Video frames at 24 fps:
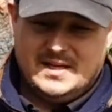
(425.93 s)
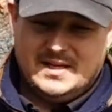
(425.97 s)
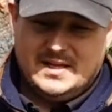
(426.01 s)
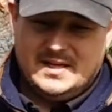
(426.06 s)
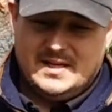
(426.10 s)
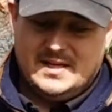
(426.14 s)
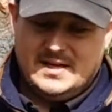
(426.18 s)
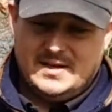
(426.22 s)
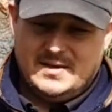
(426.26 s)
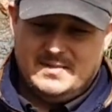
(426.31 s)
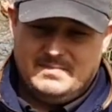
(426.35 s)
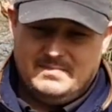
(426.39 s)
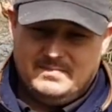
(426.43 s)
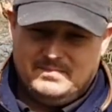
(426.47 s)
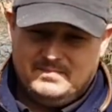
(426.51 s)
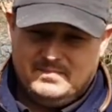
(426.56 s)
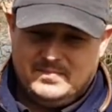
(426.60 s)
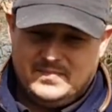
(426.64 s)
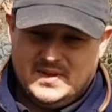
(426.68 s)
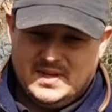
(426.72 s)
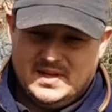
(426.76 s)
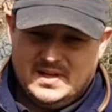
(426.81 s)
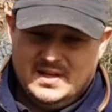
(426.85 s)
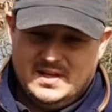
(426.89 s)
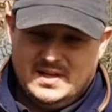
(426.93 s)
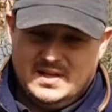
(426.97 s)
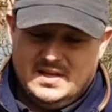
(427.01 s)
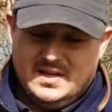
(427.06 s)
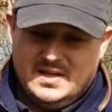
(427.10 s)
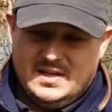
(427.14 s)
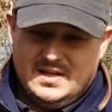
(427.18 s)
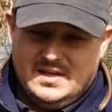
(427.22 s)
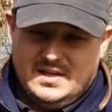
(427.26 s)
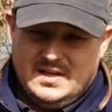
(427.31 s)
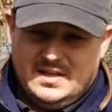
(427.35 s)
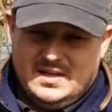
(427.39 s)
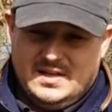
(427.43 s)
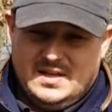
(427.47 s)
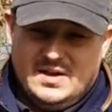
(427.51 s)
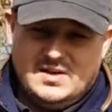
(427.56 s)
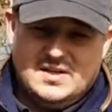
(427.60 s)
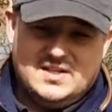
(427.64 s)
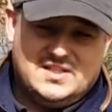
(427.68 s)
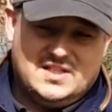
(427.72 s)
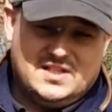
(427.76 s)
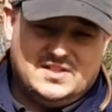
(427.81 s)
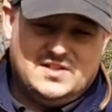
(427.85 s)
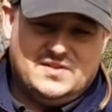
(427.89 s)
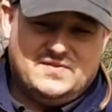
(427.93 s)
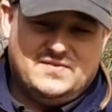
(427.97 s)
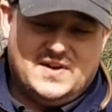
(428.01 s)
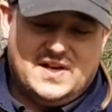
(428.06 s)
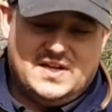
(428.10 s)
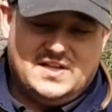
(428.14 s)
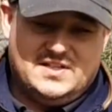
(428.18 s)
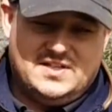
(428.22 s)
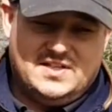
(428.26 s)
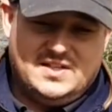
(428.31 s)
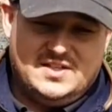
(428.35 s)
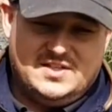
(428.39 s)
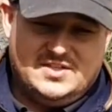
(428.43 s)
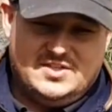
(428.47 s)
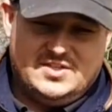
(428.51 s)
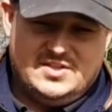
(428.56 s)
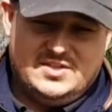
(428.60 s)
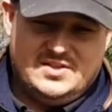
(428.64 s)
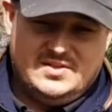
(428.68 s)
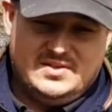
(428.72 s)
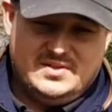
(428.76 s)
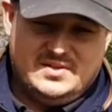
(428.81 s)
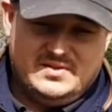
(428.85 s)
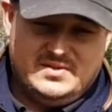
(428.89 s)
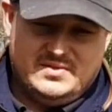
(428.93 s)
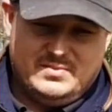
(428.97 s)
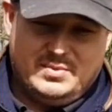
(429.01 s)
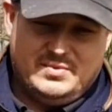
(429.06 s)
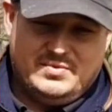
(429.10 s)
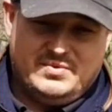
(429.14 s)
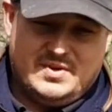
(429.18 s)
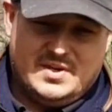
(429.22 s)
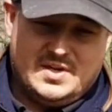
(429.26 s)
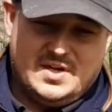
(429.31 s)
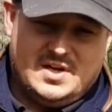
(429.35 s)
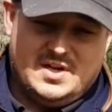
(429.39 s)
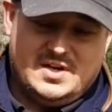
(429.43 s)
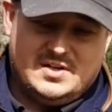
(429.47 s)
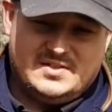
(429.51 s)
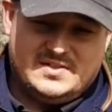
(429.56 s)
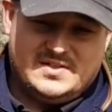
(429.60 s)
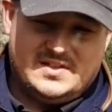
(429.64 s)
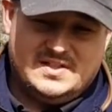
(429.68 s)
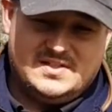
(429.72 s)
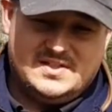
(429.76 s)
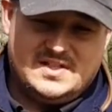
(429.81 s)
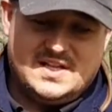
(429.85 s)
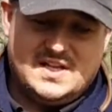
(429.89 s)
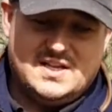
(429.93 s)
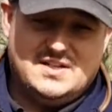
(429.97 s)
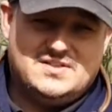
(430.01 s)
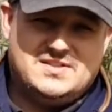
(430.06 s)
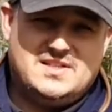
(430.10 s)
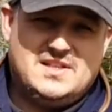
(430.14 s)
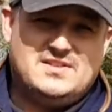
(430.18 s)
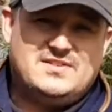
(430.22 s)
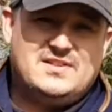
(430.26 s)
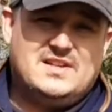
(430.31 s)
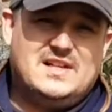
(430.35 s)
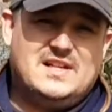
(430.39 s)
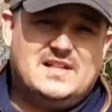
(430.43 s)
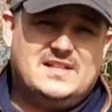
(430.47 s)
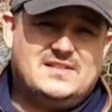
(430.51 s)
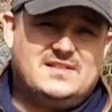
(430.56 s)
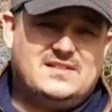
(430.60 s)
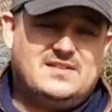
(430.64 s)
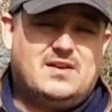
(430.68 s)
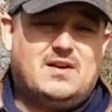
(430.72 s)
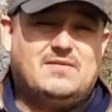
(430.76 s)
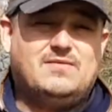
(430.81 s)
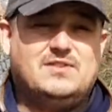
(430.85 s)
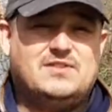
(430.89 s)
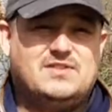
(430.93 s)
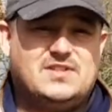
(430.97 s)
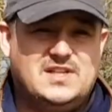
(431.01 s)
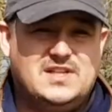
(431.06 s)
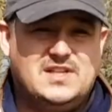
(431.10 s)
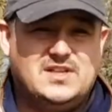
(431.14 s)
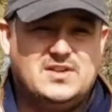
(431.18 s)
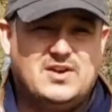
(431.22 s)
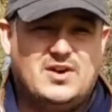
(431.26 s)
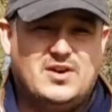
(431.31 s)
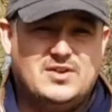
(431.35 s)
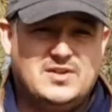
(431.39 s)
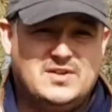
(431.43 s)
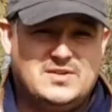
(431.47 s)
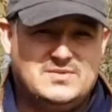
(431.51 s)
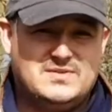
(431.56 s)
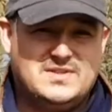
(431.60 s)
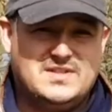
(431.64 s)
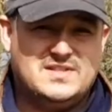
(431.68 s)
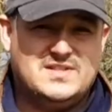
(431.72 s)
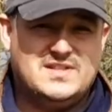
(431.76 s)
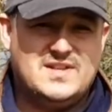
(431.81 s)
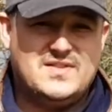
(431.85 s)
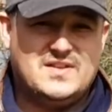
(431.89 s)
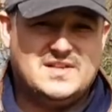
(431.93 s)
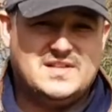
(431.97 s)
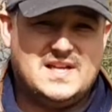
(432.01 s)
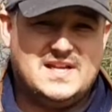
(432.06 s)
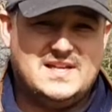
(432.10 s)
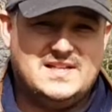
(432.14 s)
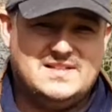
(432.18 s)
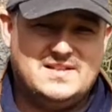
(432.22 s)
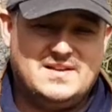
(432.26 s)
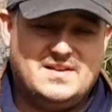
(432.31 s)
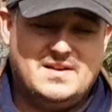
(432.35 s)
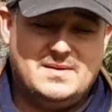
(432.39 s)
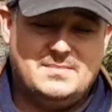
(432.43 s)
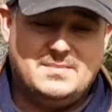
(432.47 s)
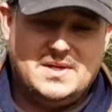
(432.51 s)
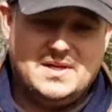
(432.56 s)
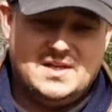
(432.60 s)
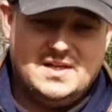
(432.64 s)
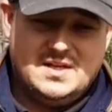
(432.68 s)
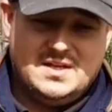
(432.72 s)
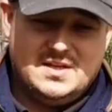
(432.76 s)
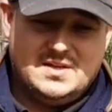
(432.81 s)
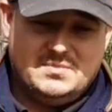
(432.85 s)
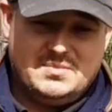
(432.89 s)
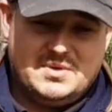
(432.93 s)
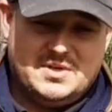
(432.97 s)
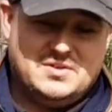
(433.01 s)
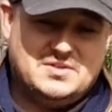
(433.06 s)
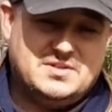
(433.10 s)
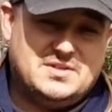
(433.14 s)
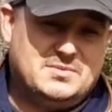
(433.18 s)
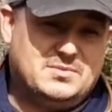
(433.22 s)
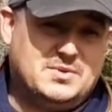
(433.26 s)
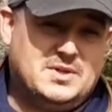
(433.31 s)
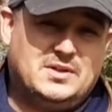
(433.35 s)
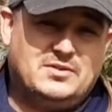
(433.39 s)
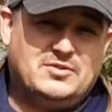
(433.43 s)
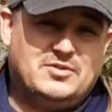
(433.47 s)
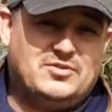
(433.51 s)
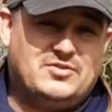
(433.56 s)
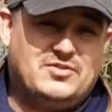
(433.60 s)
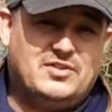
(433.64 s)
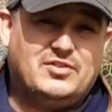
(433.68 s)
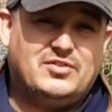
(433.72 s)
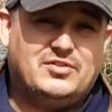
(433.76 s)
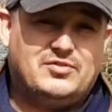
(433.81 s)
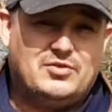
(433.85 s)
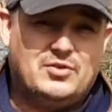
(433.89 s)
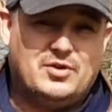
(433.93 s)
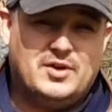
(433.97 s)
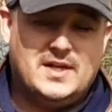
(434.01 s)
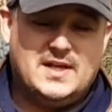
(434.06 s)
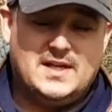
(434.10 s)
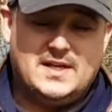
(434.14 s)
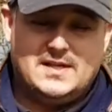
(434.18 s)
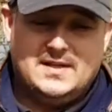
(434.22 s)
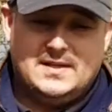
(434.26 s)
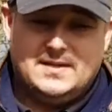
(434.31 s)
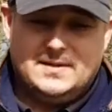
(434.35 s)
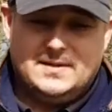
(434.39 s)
The only disadvantage with regards to this against digital is obviously you can't use this in the daytime because it will just destroy it.